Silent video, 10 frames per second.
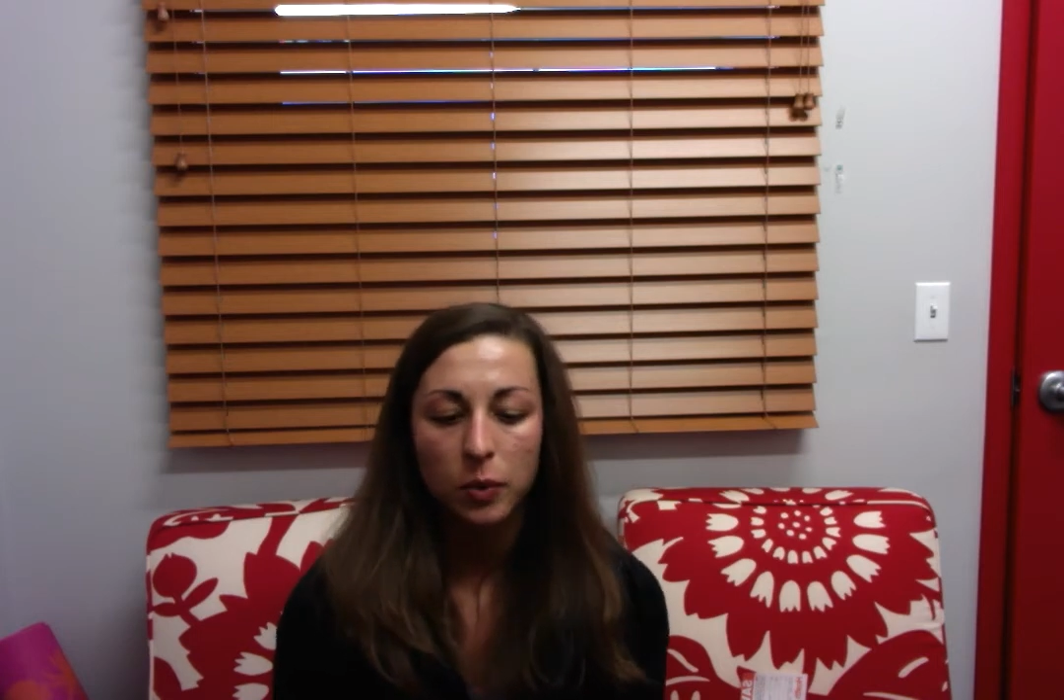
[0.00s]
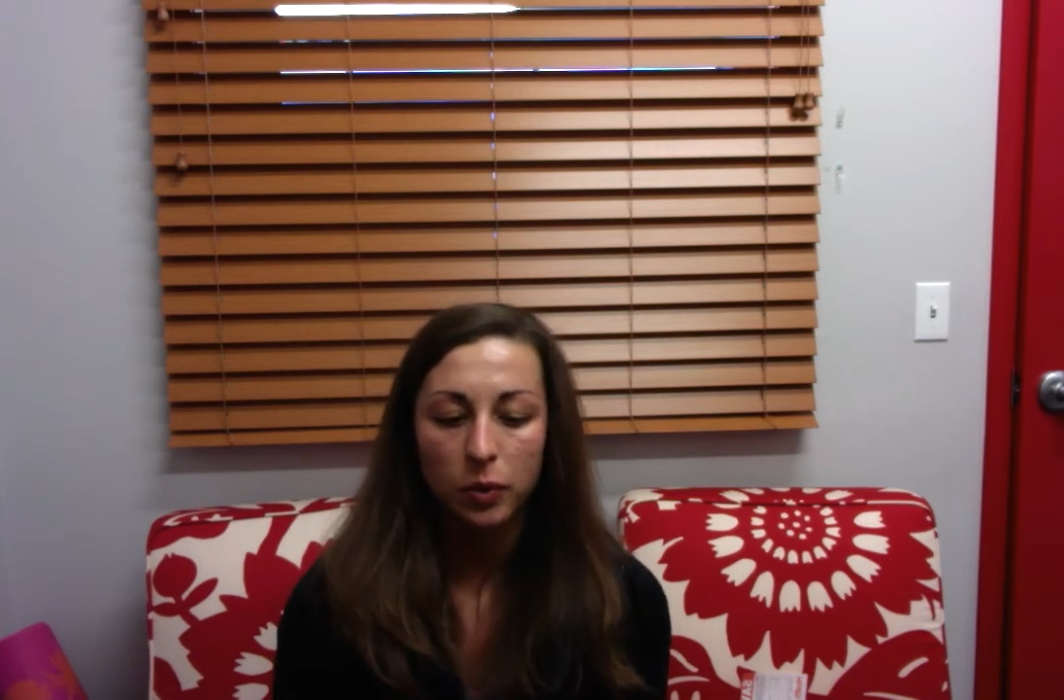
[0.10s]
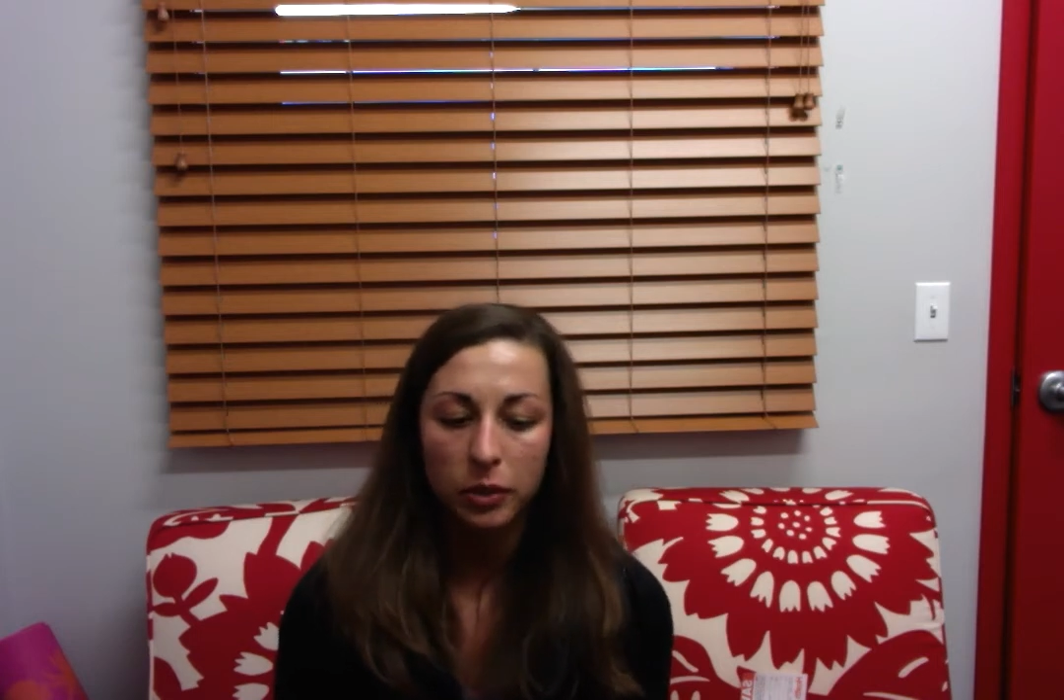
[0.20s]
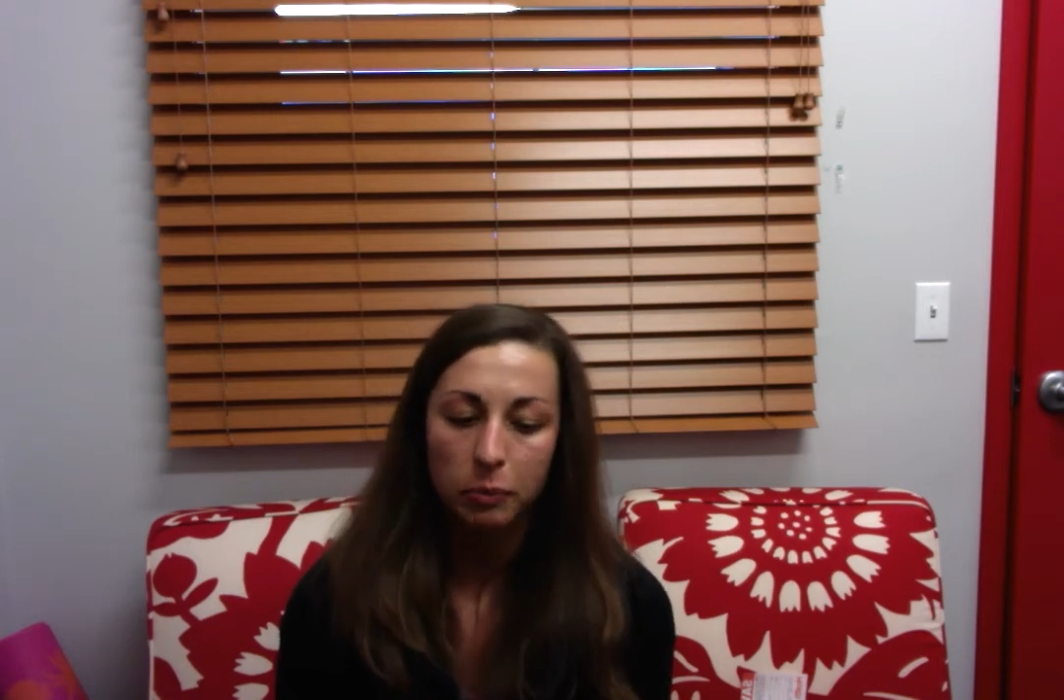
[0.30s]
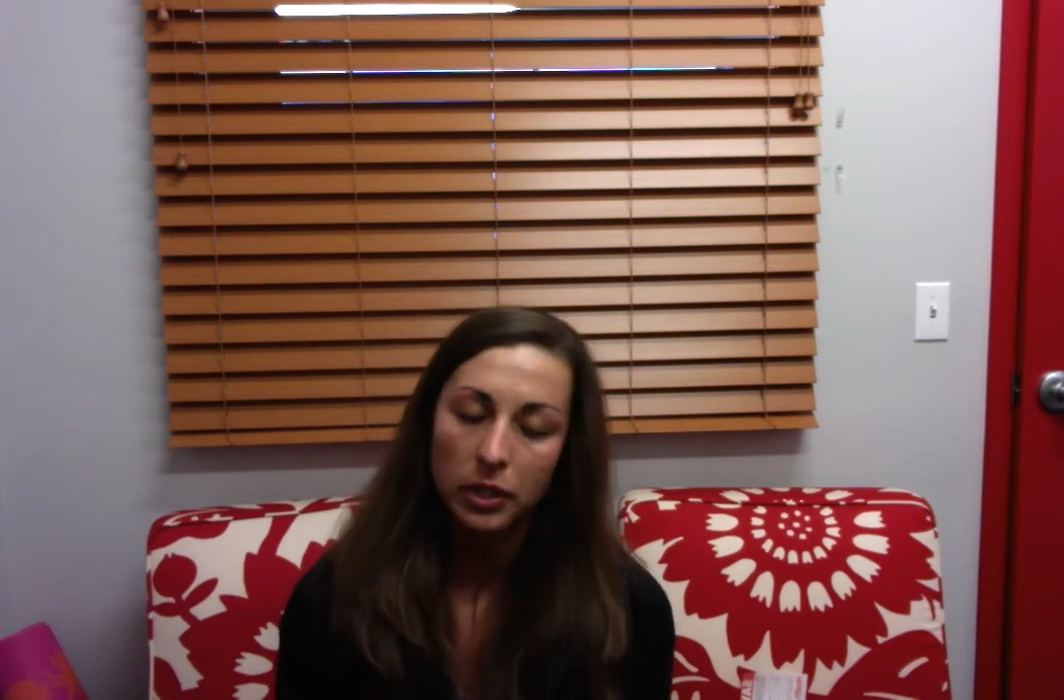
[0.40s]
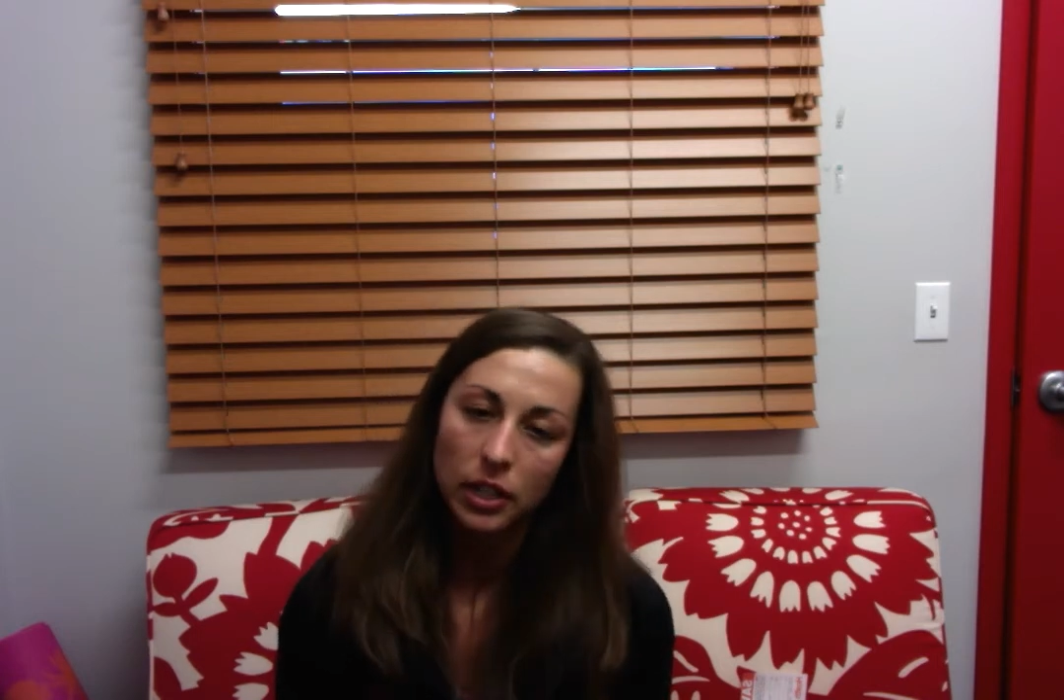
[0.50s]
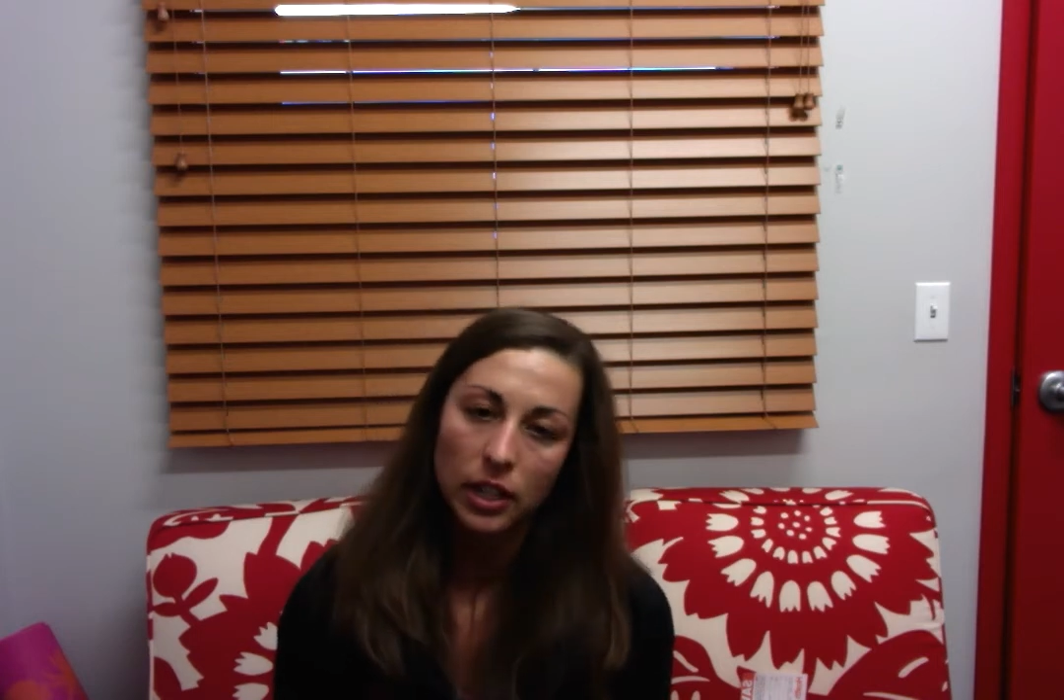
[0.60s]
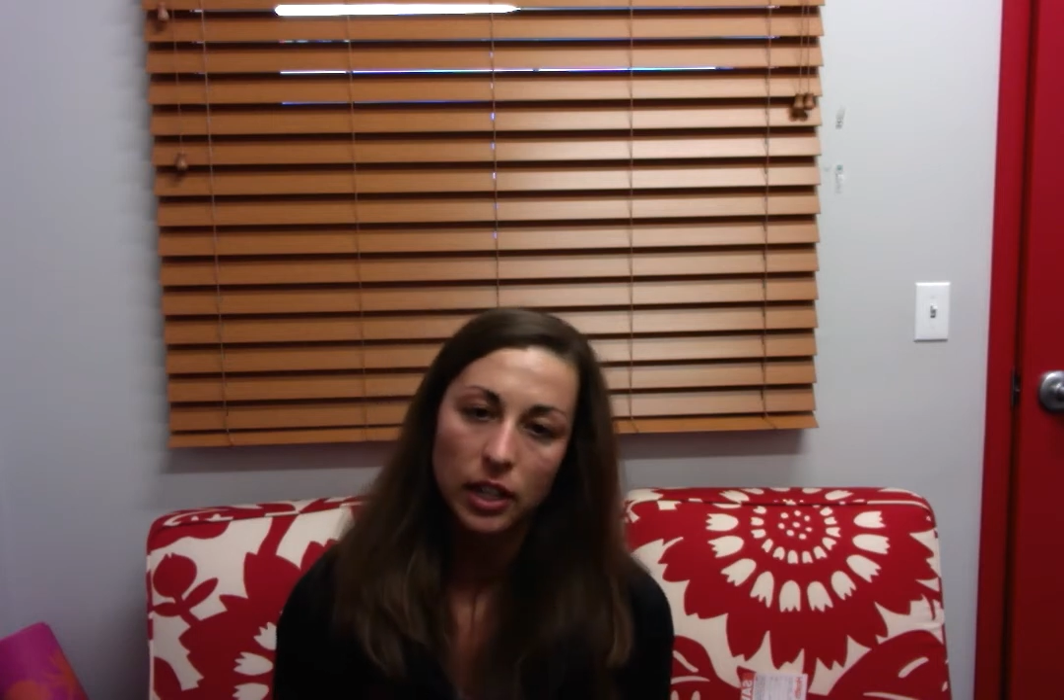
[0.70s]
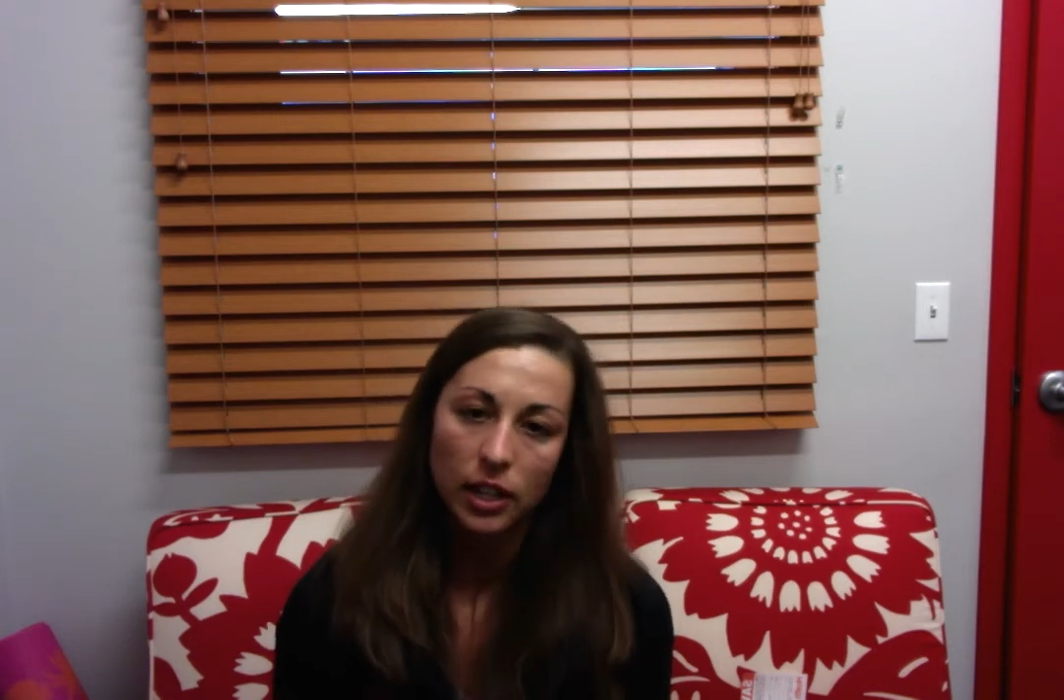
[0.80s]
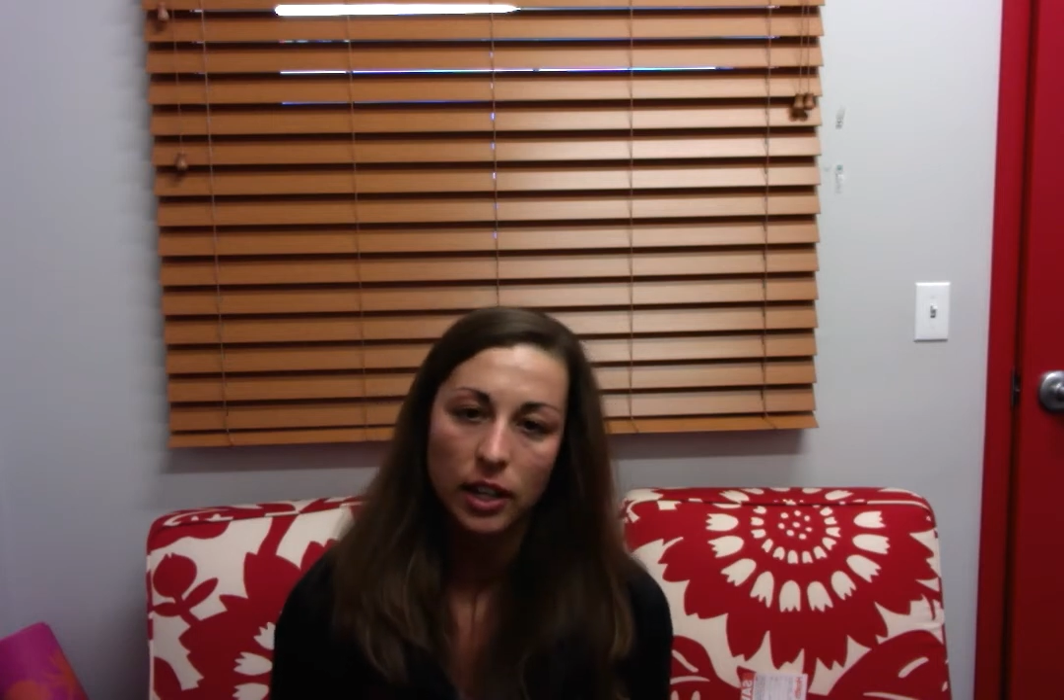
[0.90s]
would
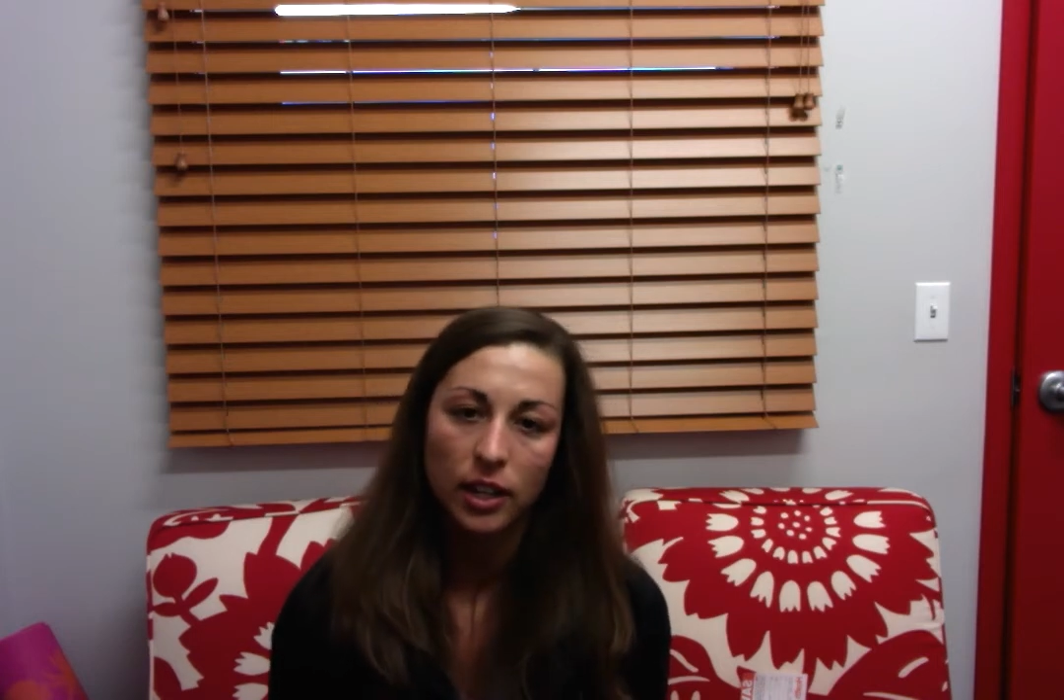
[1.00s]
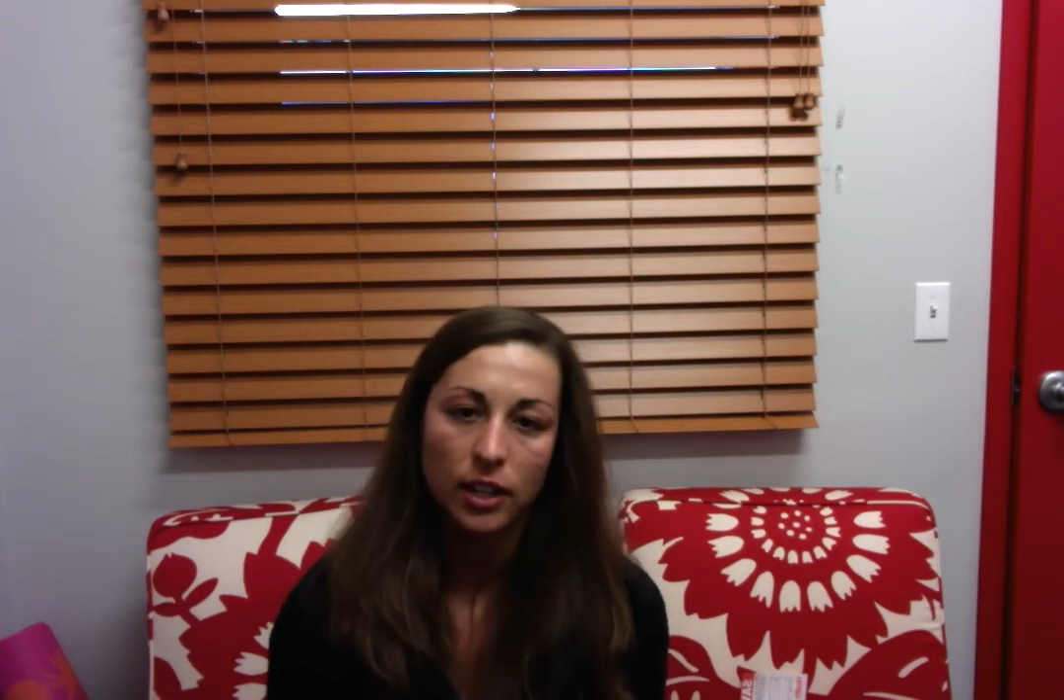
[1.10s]
be